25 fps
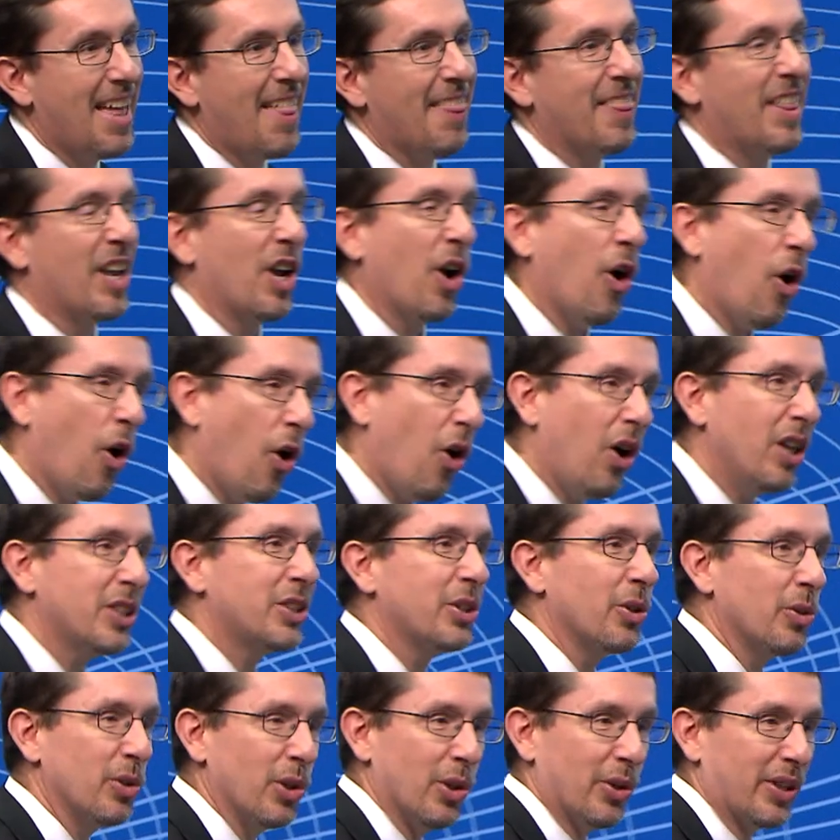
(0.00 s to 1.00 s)
They
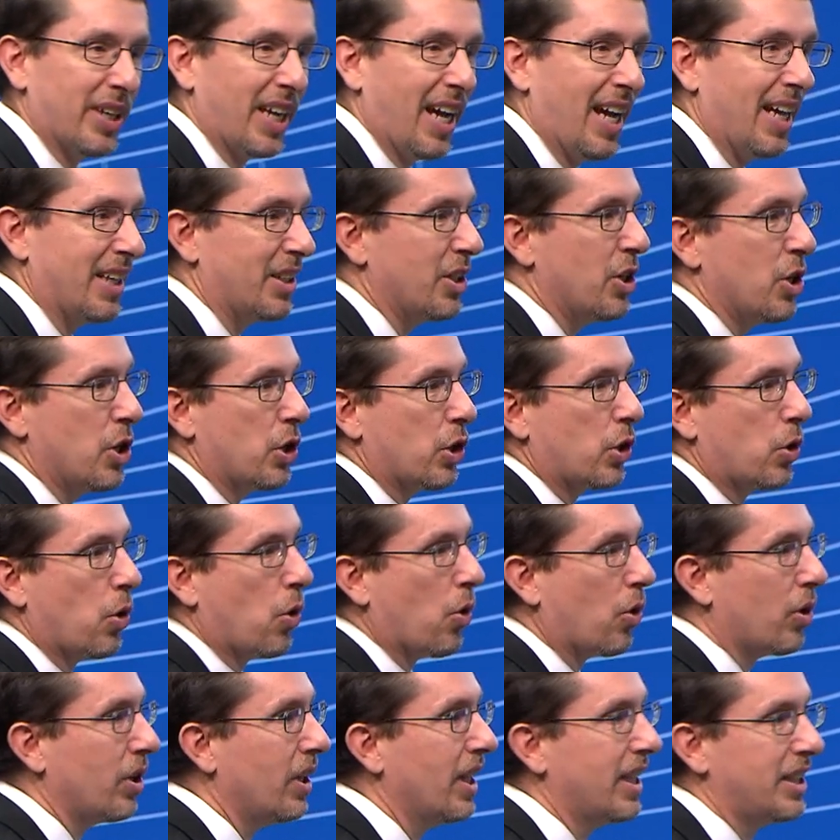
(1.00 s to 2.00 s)
also look at
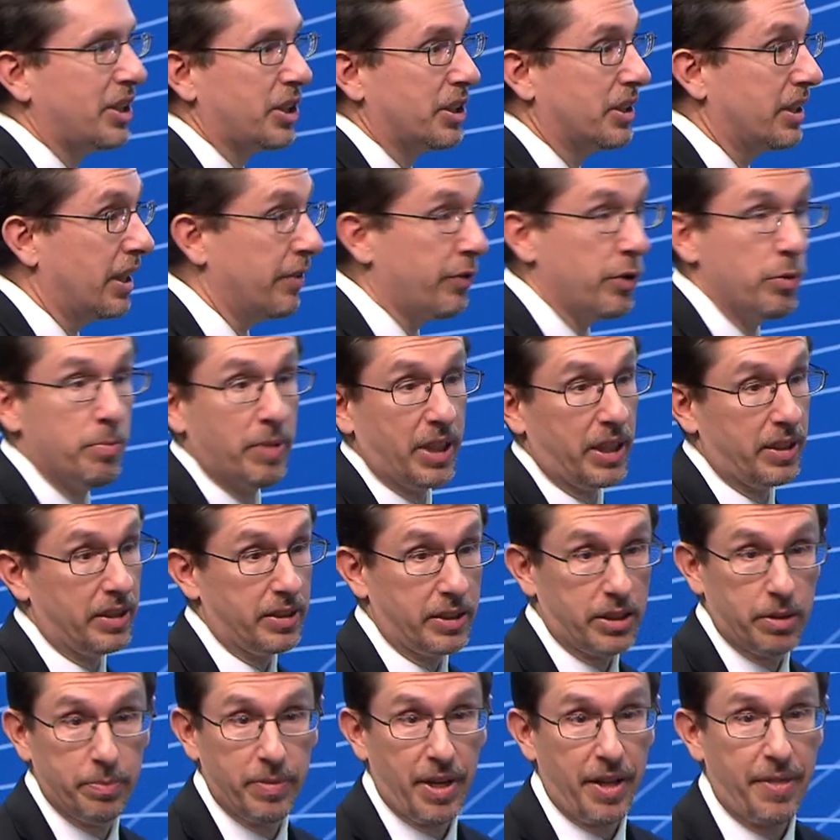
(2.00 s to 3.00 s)
correlation, if you
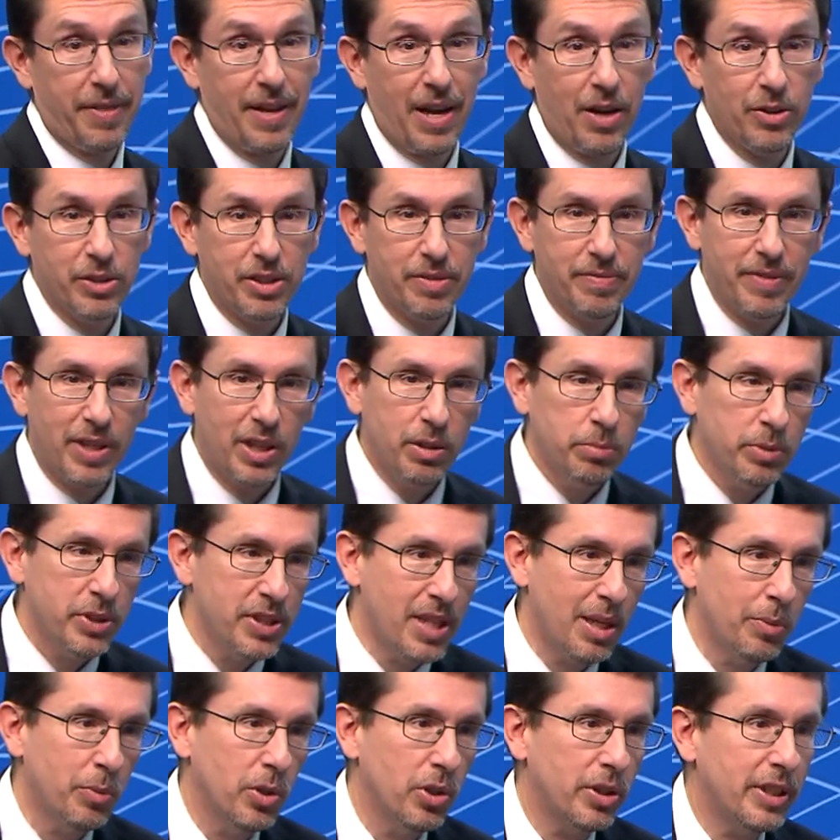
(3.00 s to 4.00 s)
submit 1,000 variables,
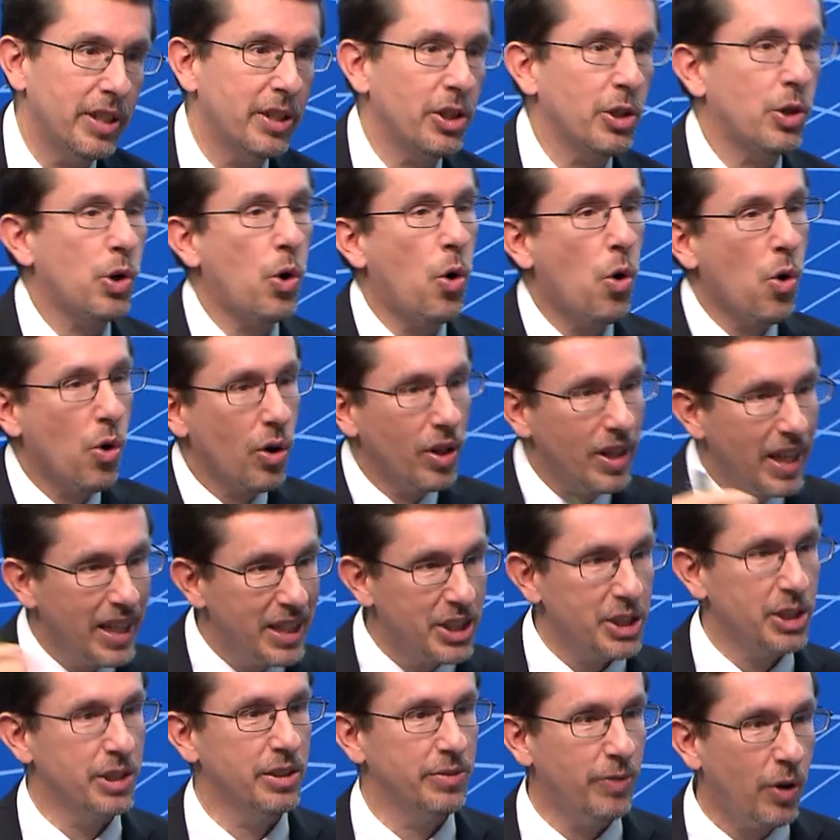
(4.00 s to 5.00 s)
they will look at the
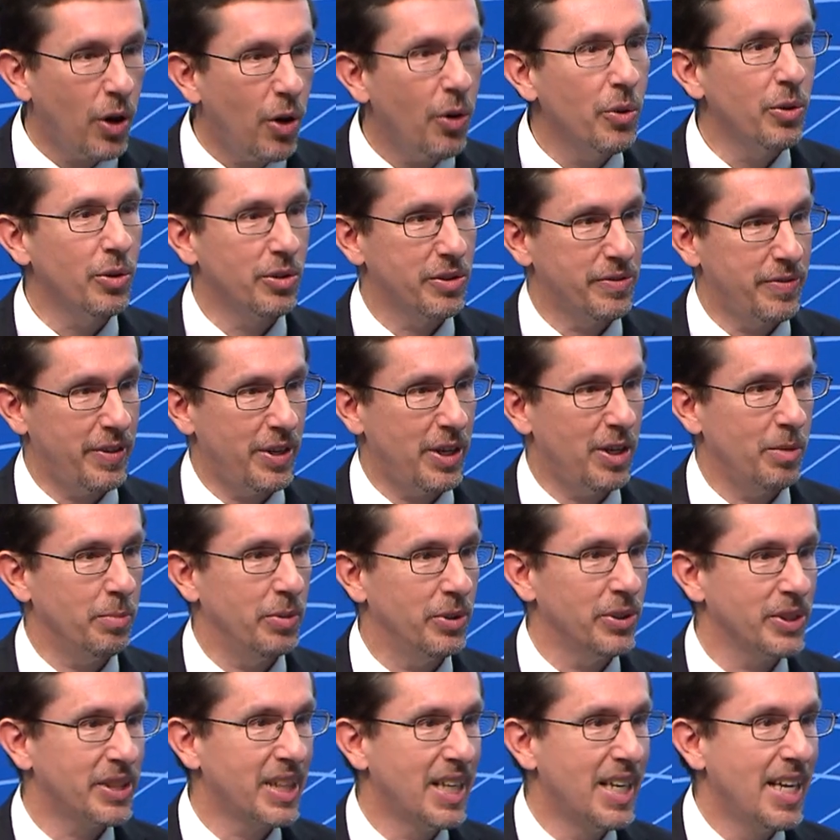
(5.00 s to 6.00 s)
correlations of all those
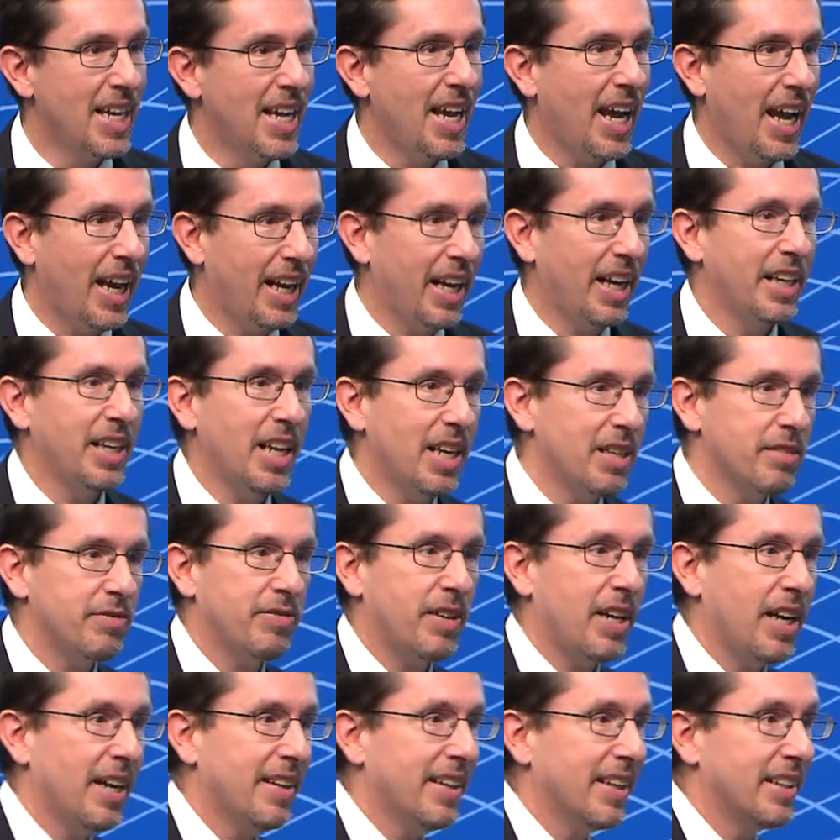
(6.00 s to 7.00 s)
variables and
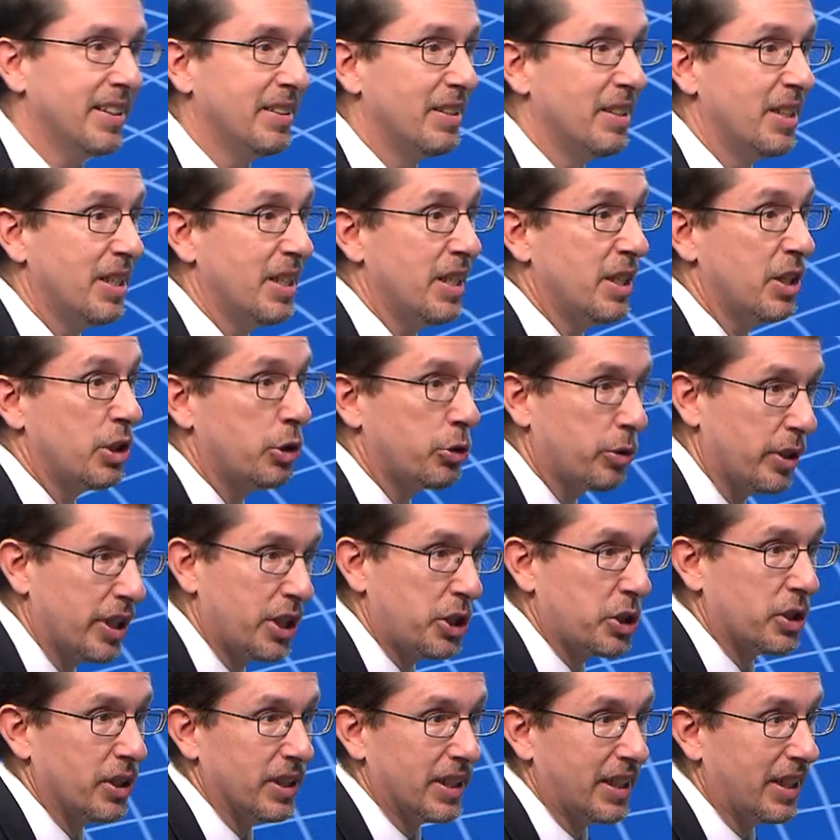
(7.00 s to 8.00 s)
identify that
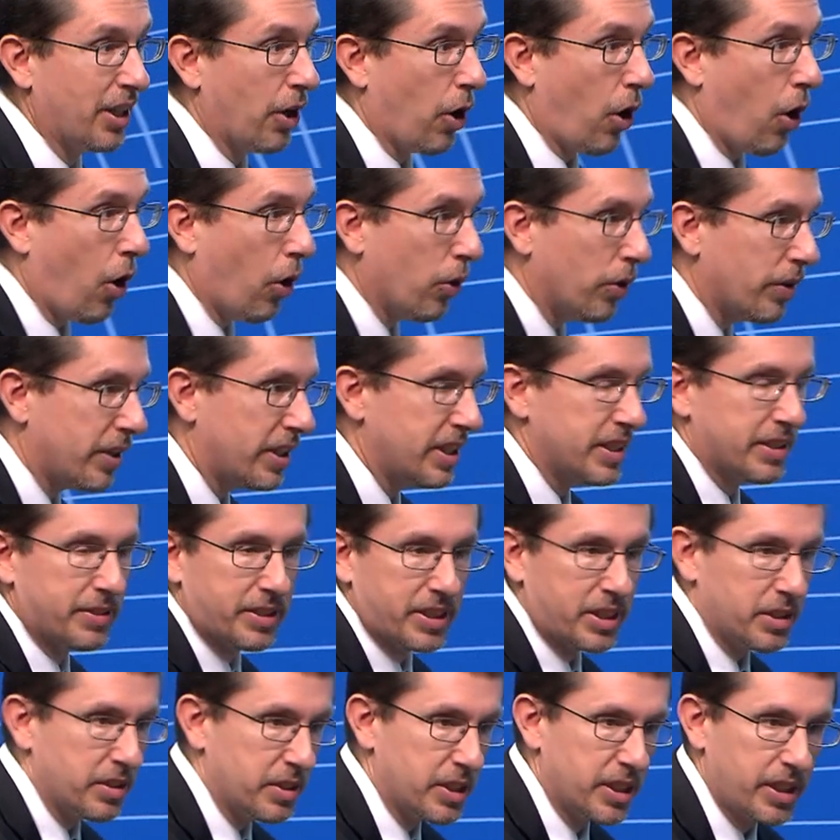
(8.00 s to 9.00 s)
traditionally, all of
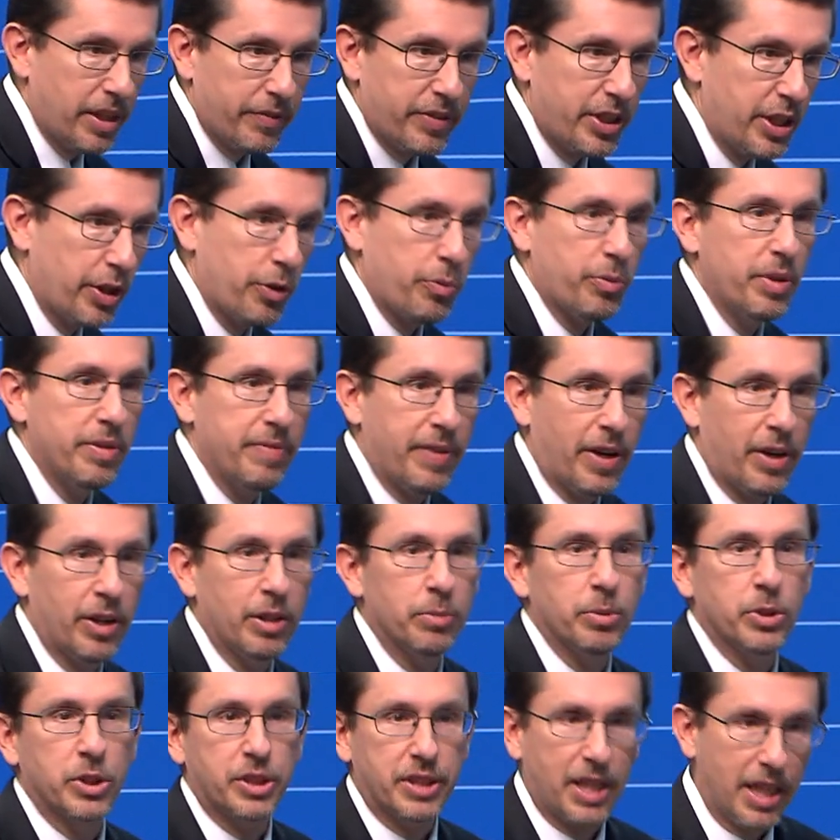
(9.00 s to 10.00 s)
these 73
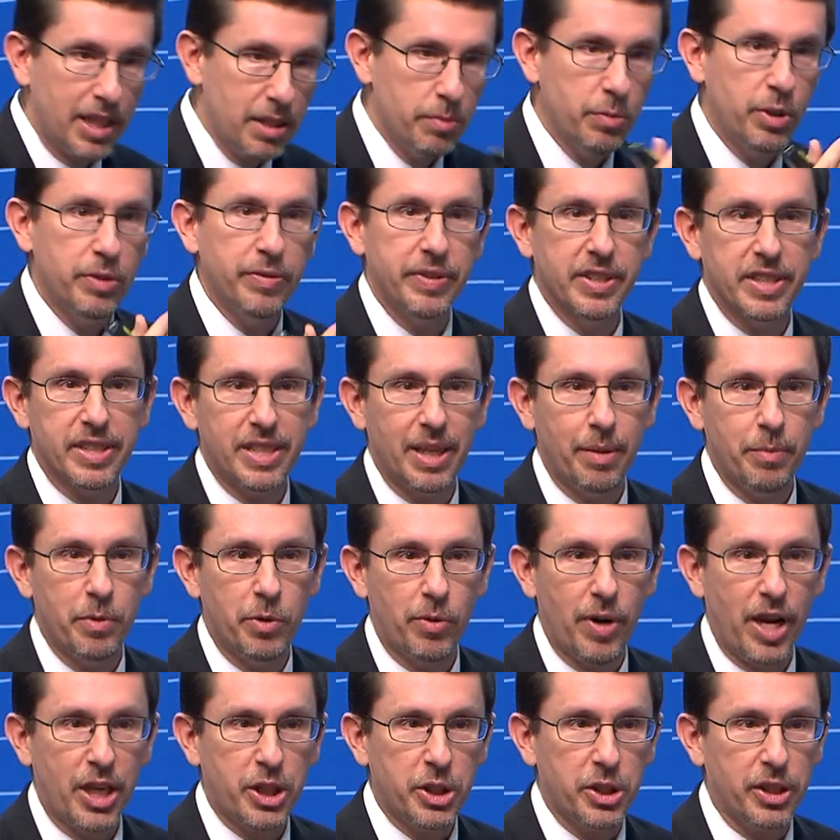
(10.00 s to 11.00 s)
variables tend to move in the same
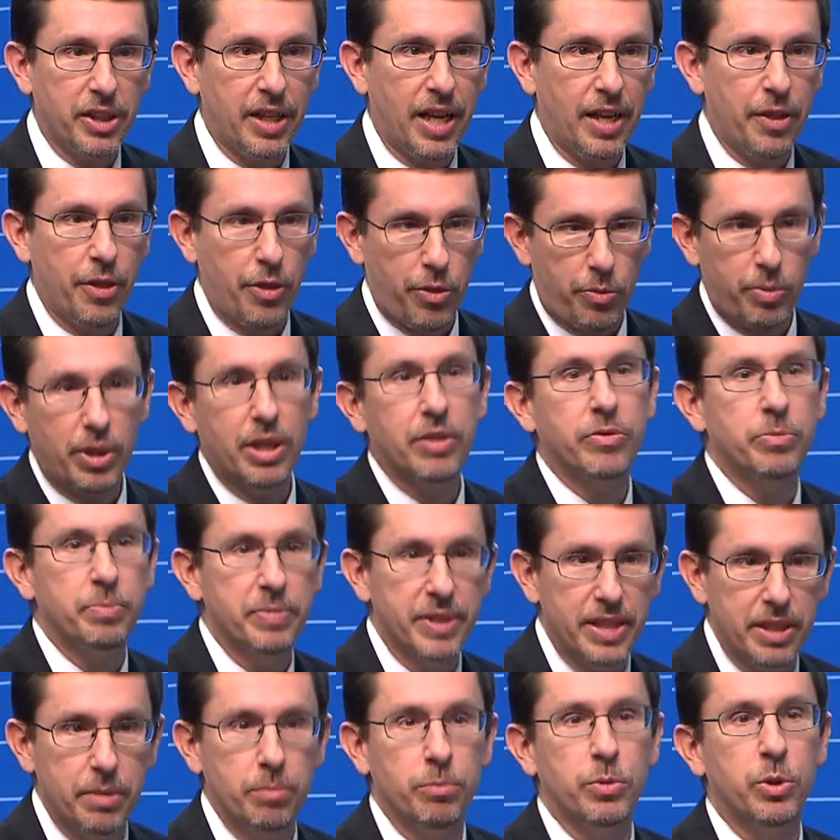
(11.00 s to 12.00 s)
direction, and three of them
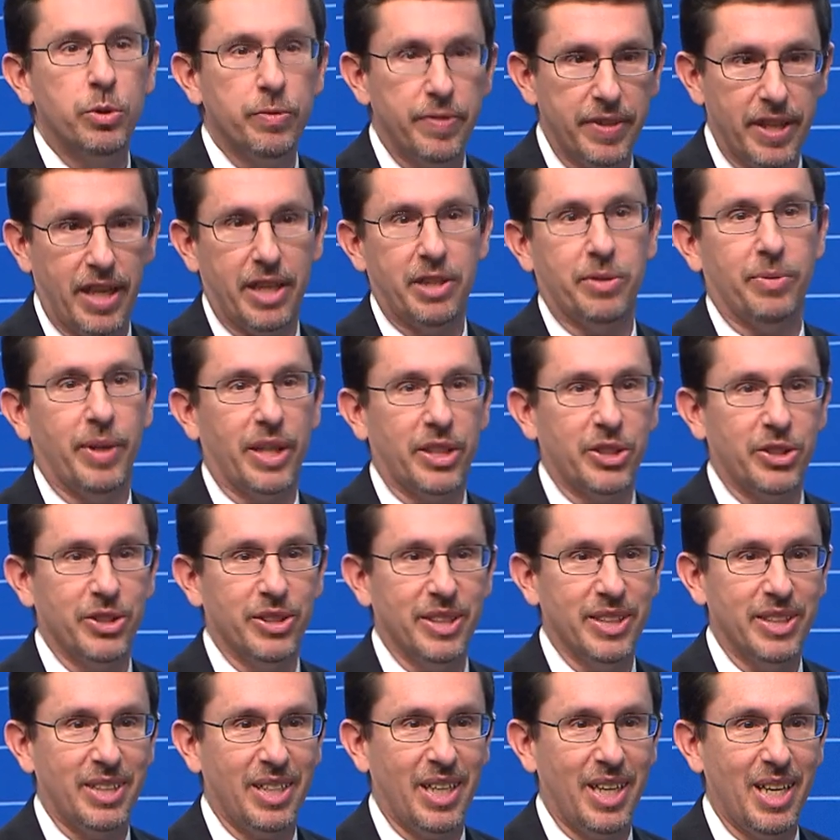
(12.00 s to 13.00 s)
didn't move in that direction
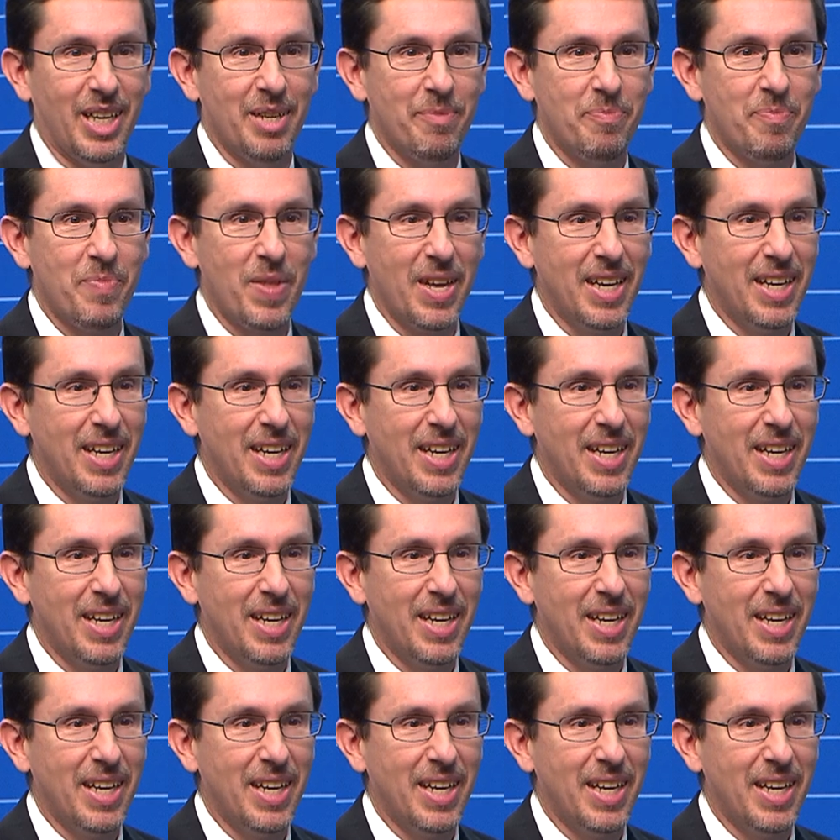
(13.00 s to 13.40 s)
this time.